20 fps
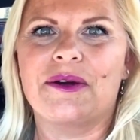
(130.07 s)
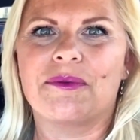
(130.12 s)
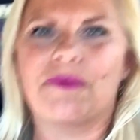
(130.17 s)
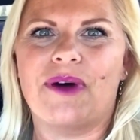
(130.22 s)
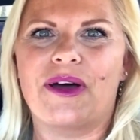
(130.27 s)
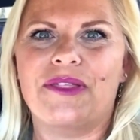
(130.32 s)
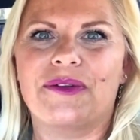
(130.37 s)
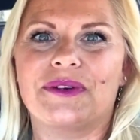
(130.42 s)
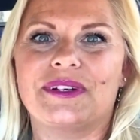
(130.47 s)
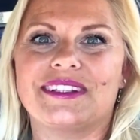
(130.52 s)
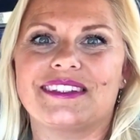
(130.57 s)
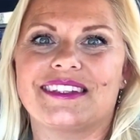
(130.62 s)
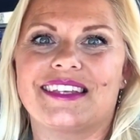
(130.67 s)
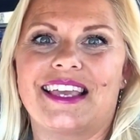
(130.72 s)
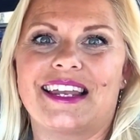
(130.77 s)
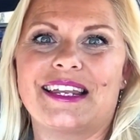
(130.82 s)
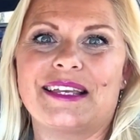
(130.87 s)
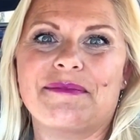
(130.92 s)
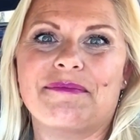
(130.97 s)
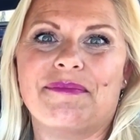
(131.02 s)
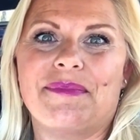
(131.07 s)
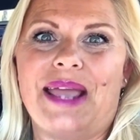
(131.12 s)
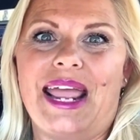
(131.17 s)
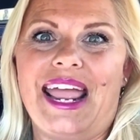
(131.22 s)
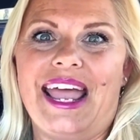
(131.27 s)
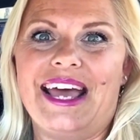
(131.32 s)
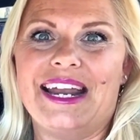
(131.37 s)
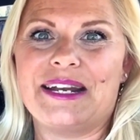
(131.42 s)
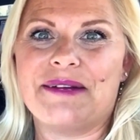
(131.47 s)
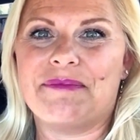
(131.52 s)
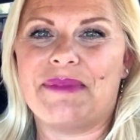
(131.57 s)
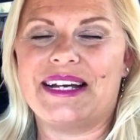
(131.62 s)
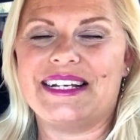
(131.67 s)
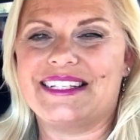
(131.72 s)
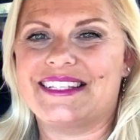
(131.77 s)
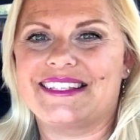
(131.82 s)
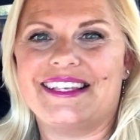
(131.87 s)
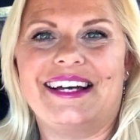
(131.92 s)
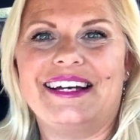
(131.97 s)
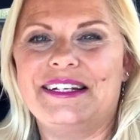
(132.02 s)
whether it's getting mad at my
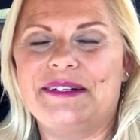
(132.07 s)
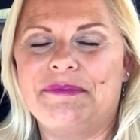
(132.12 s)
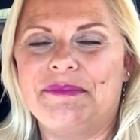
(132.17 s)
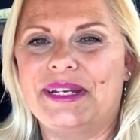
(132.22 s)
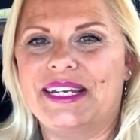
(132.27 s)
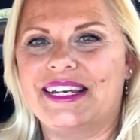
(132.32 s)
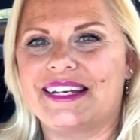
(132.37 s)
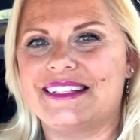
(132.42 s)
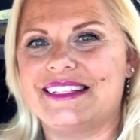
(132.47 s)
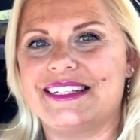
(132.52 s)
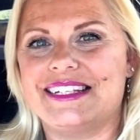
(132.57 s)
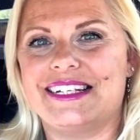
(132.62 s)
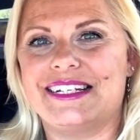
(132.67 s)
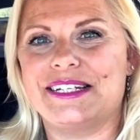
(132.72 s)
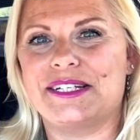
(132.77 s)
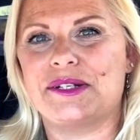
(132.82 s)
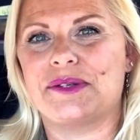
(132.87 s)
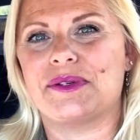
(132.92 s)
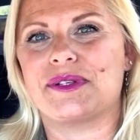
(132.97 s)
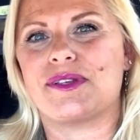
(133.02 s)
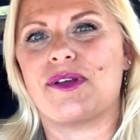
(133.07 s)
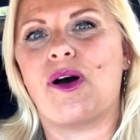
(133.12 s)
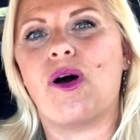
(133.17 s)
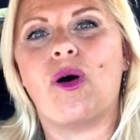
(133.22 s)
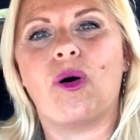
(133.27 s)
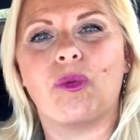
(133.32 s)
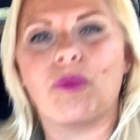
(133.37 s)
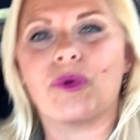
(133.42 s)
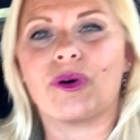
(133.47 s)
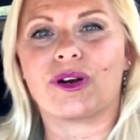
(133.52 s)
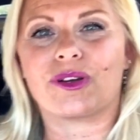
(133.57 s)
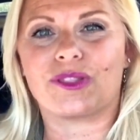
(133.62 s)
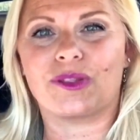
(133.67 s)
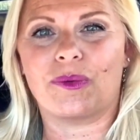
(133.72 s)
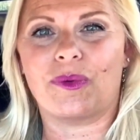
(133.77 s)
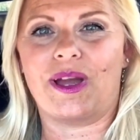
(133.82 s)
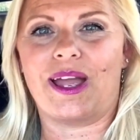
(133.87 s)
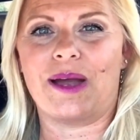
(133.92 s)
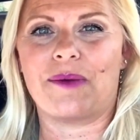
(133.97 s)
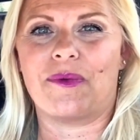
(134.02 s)
son because he didn't do his homework the
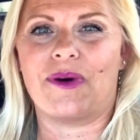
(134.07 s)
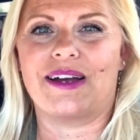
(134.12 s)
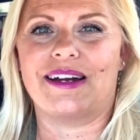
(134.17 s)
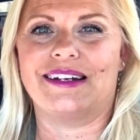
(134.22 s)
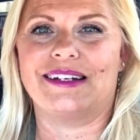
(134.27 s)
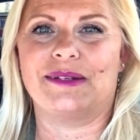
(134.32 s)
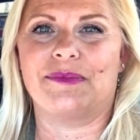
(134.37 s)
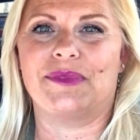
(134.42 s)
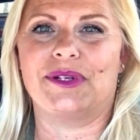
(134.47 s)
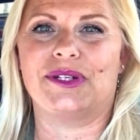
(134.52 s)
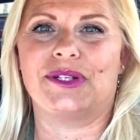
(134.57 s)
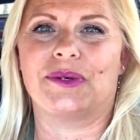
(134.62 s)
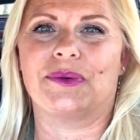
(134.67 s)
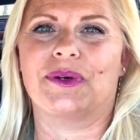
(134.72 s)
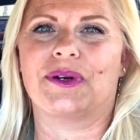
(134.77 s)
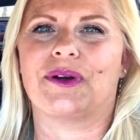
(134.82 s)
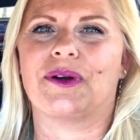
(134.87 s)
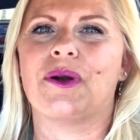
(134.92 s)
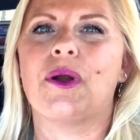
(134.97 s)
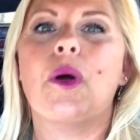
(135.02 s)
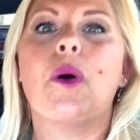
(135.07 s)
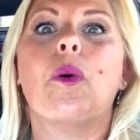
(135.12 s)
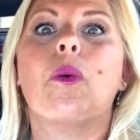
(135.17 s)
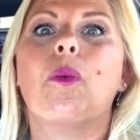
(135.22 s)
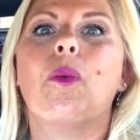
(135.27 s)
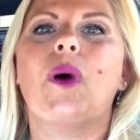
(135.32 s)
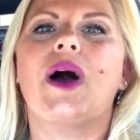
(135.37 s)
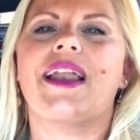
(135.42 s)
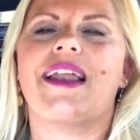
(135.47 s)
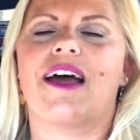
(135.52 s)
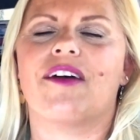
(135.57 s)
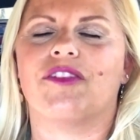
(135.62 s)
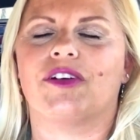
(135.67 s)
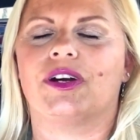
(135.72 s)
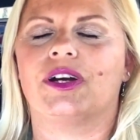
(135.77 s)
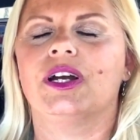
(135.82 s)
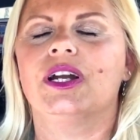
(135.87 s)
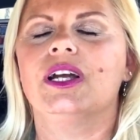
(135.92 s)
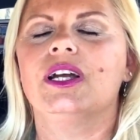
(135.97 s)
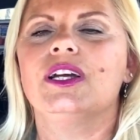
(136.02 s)
way I wanted him to do it or
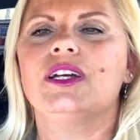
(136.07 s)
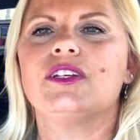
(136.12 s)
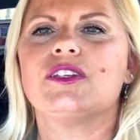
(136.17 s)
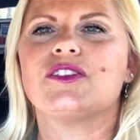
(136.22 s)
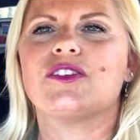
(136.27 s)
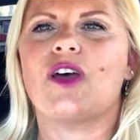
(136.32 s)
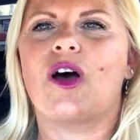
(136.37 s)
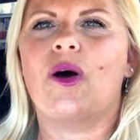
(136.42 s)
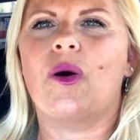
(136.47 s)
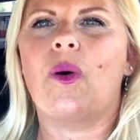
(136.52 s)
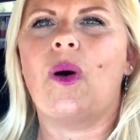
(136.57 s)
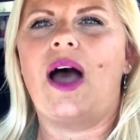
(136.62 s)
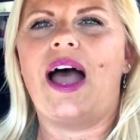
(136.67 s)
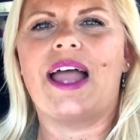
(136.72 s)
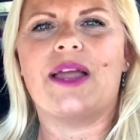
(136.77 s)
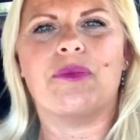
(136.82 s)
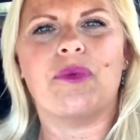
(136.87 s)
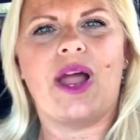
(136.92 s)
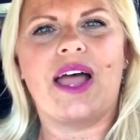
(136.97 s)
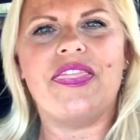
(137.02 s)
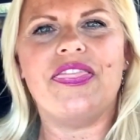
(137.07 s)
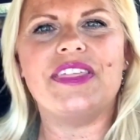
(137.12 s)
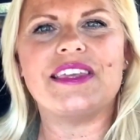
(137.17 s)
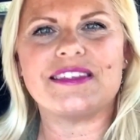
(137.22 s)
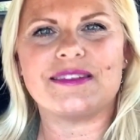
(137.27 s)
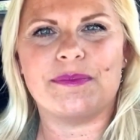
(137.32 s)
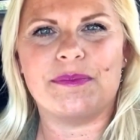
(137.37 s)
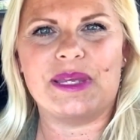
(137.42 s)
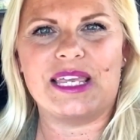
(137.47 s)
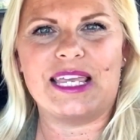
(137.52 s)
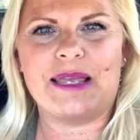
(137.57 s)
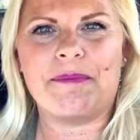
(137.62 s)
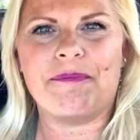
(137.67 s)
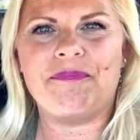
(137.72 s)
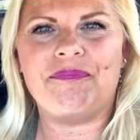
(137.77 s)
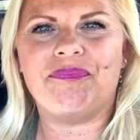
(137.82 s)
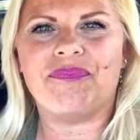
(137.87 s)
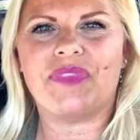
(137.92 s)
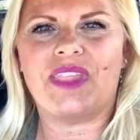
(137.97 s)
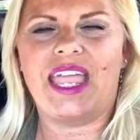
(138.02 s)
whatever so I read this
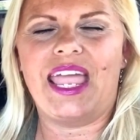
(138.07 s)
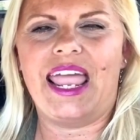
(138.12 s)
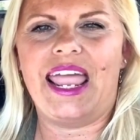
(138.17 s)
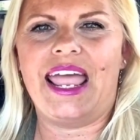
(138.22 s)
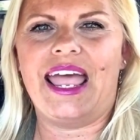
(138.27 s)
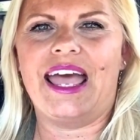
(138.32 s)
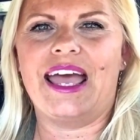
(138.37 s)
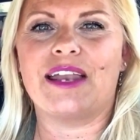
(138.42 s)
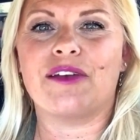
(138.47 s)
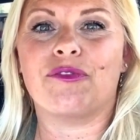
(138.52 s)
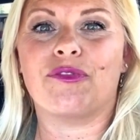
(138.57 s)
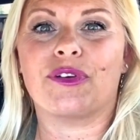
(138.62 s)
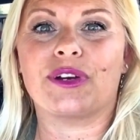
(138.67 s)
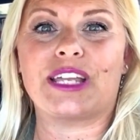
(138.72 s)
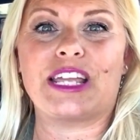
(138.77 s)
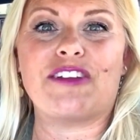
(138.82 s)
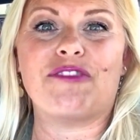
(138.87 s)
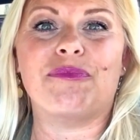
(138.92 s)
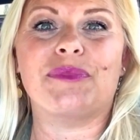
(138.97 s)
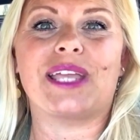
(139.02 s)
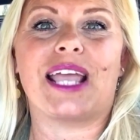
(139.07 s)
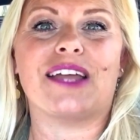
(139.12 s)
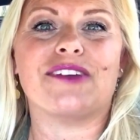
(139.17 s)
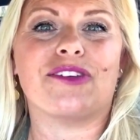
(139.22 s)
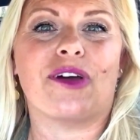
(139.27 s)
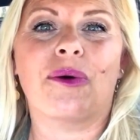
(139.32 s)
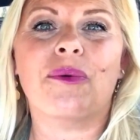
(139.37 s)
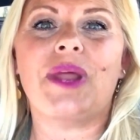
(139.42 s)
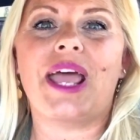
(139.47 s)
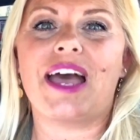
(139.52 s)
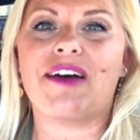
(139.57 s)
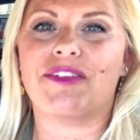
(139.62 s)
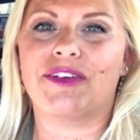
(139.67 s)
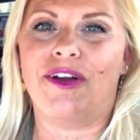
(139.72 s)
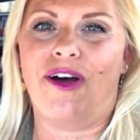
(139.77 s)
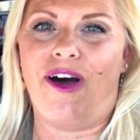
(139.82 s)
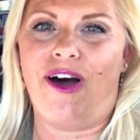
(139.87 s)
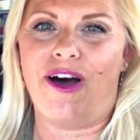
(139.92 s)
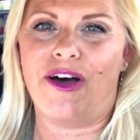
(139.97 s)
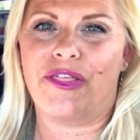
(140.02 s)
meme and forgive me I don't have an
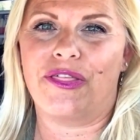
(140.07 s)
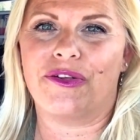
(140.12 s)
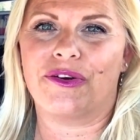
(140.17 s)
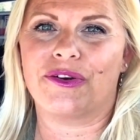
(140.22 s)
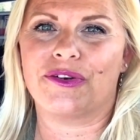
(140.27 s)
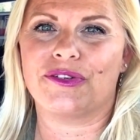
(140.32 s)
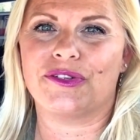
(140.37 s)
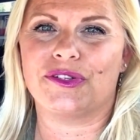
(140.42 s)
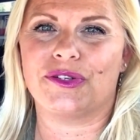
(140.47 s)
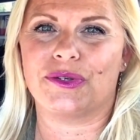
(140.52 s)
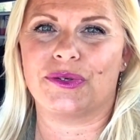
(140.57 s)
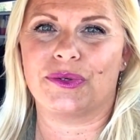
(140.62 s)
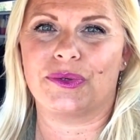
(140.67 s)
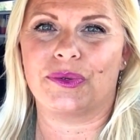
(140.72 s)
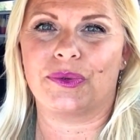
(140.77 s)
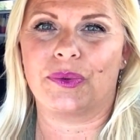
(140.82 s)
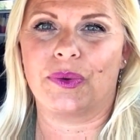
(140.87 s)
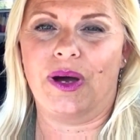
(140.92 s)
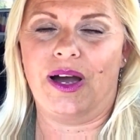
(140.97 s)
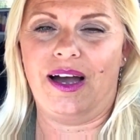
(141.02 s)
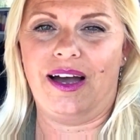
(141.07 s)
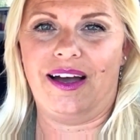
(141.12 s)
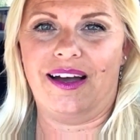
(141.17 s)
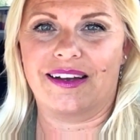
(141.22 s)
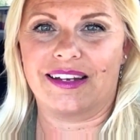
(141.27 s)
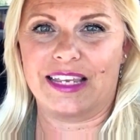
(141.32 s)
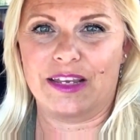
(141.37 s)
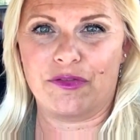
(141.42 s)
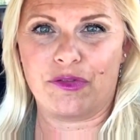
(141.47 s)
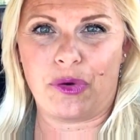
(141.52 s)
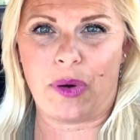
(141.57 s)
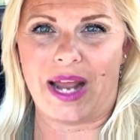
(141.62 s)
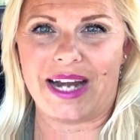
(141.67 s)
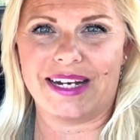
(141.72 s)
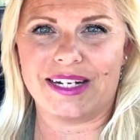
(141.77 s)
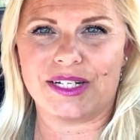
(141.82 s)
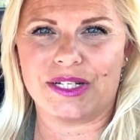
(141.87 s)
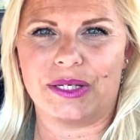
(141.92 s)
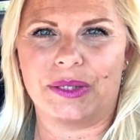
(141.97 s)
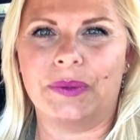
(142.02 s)
author to uh, give
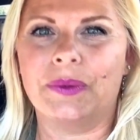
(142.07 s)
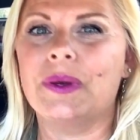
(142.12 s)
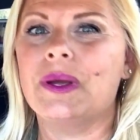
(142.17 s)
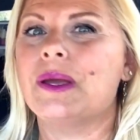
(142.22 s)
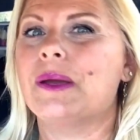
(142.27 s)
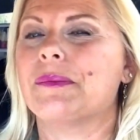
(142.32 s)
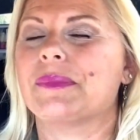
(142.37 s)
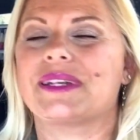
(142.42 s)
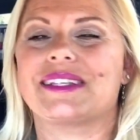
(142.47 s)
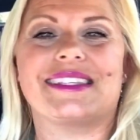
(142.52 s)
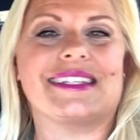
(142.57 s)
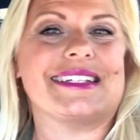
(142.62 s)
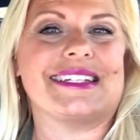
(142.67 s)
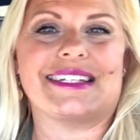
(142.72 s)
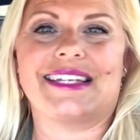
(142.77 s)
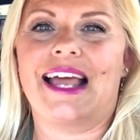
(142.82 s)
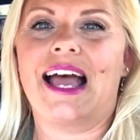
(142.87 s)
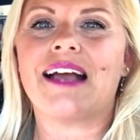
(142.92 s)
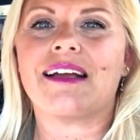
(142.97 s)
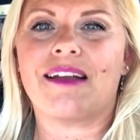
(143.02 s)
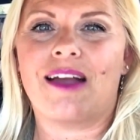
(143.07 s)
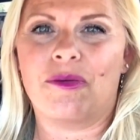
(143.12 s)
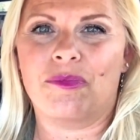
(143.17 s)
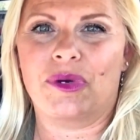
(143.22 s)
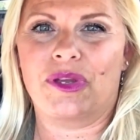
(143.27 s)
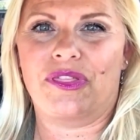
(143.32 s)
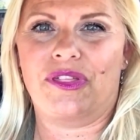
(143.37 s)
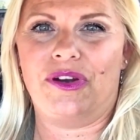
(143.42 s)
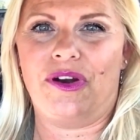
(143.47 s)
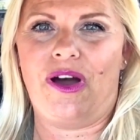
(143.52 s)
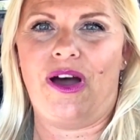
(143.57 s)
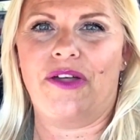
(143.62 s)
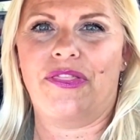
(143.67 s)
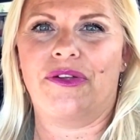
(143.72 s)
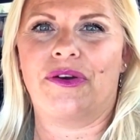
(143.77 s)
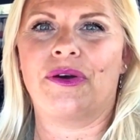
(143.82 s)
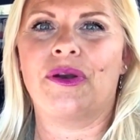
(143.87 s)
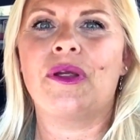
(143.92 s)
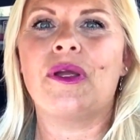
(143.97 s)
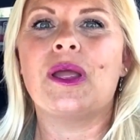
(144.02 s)
credit to because it did not come with an
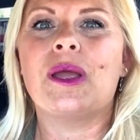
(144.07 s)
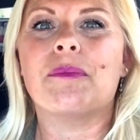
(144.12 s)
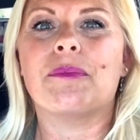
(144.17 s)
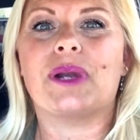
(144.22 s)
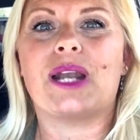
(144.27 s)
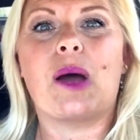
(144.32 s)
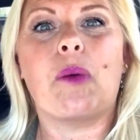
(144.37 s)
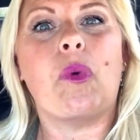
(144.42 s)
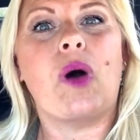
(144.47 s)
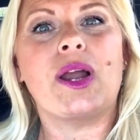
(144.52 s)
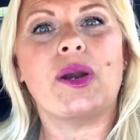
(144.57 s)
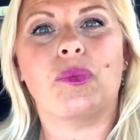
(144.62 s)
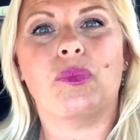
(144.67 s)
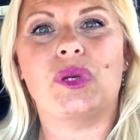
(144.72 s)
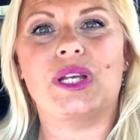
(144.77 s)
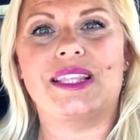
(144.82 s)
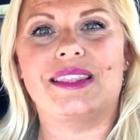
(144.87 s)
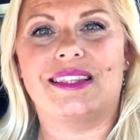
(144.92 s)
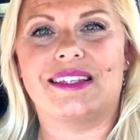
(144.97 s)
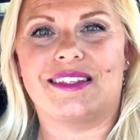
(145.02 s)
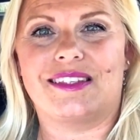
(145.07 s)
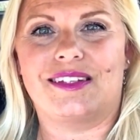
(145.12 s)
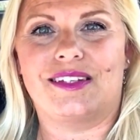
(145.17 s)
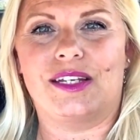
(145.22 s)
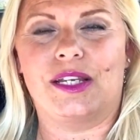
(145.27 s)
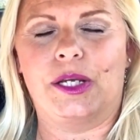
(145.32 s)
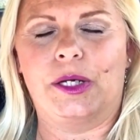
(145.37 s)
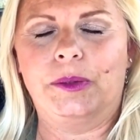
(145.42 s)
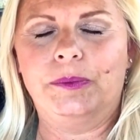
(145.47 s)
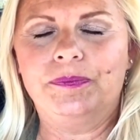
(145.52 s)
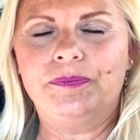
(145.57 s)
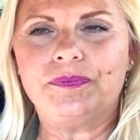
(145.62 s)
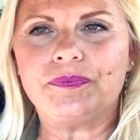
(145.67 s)
author but I want to read this to you